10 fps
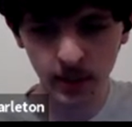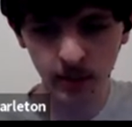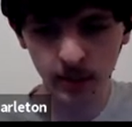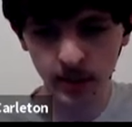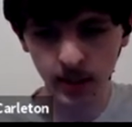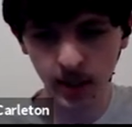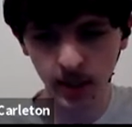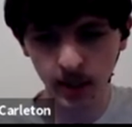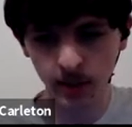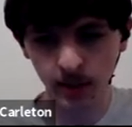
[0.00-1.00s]
As you can
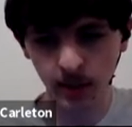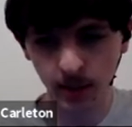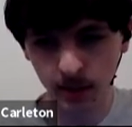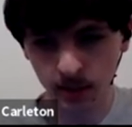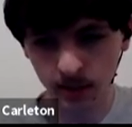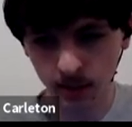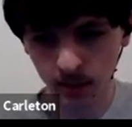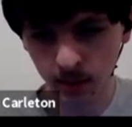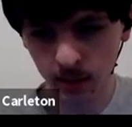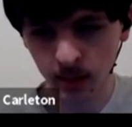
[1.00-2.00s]
see in the
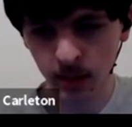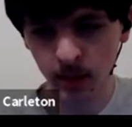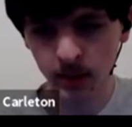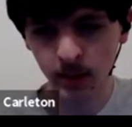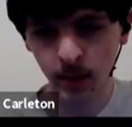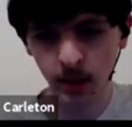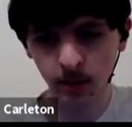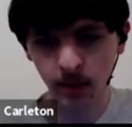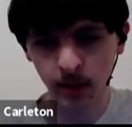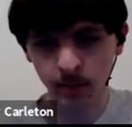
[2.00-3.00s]

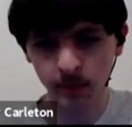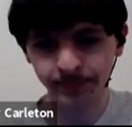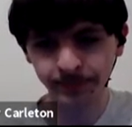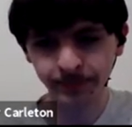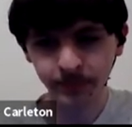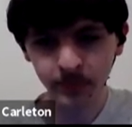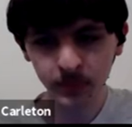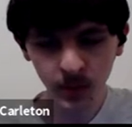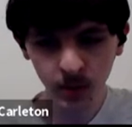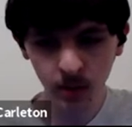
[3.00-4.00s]
diagram
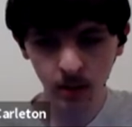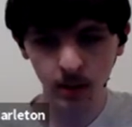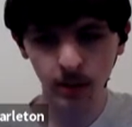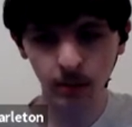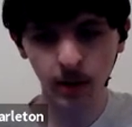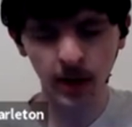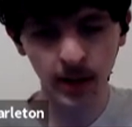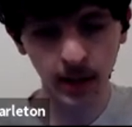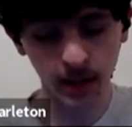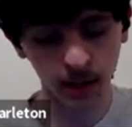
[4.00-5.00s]
on the
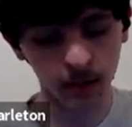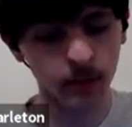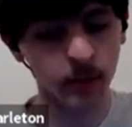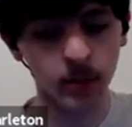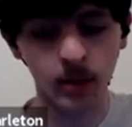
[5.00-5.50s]
right here,